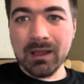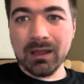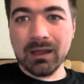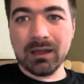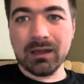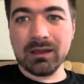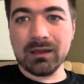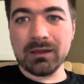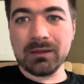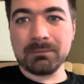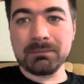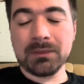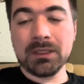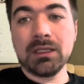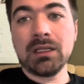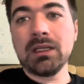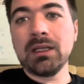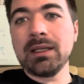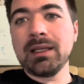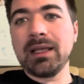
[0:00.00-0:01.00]
Um,
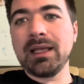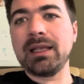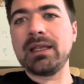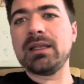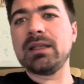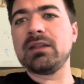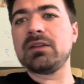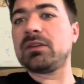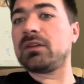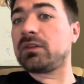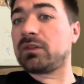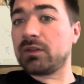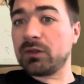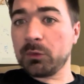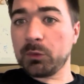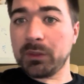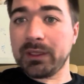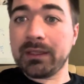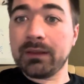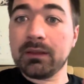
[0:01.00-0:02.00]
and
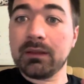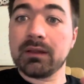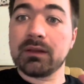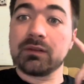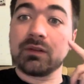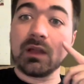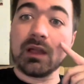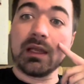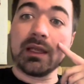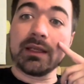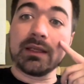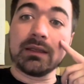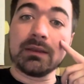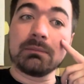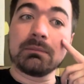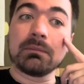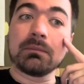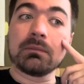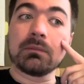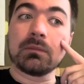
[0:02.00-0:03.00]
so in this, I,
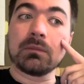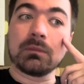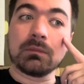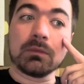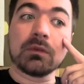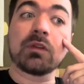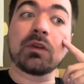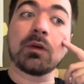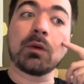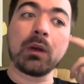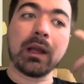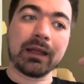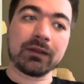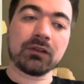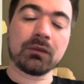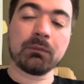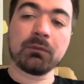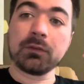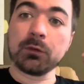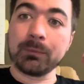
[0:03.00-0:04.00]
so as
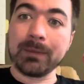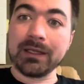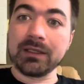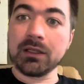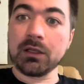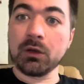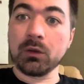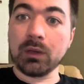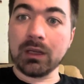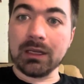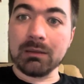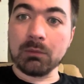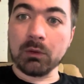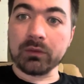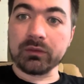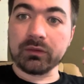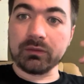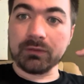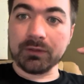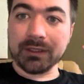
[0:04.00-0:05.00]
some of you may know, I'm
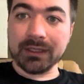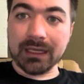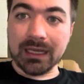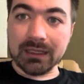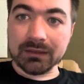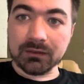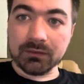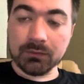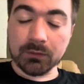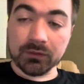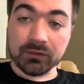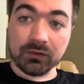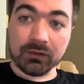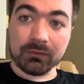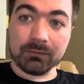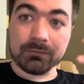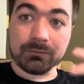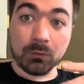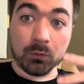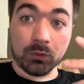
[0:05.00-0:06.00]
also very active on
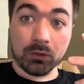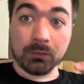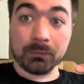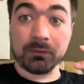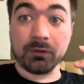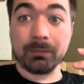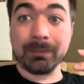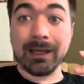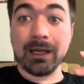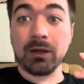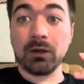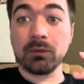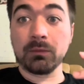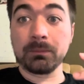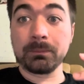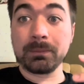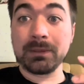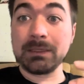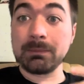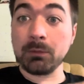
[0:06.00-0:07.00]
some forums about
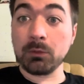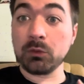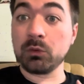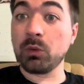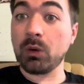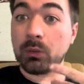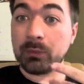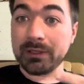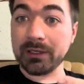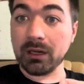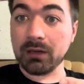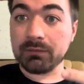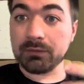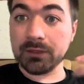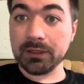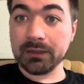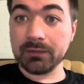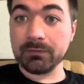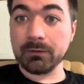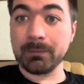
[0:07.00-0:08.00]
people who are
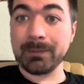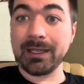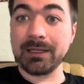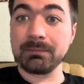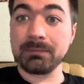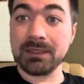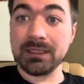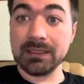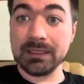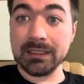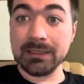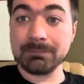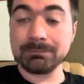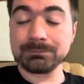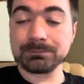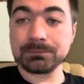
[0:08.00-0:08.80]
recovering from NPD.